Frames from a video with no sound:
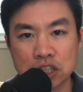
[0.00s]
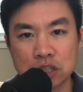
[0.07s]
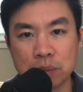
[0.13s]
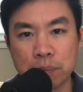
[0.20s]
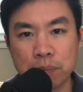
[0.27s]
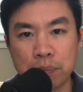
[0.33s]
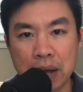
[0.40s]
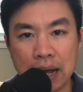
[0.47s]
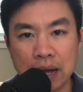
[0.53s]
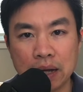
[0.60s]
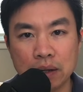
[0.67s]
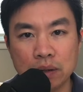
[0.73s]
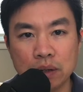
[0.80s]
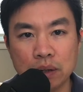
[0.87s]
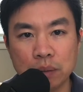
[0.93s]
as
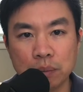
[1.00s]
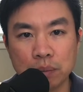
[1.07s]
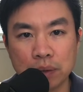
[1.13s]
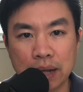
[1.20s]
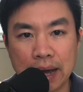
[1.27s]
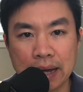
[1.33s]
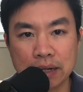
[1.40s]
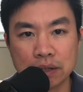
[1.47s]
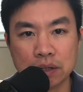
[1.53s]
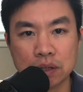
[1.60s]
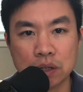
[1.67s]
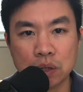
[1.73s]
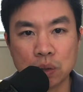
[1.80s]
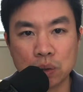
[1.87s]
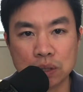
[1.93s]
bowel,
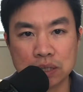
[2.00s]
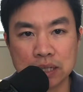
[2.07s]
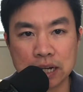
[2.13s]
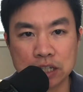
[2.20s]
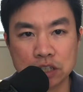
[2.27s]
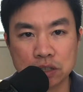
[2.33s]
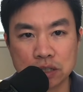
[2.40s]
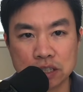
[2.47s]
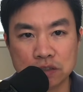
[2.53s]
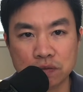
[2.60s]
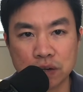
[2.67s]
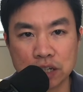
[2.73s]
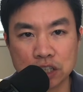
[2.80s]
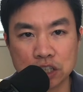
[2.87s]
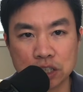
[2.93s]
bladder, or sexual
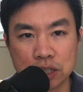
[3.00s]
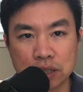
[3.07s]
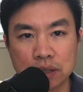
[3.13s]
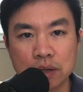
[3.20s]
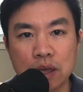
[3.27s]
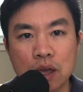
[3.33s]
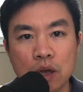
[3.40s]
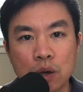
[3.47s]
dysfunction.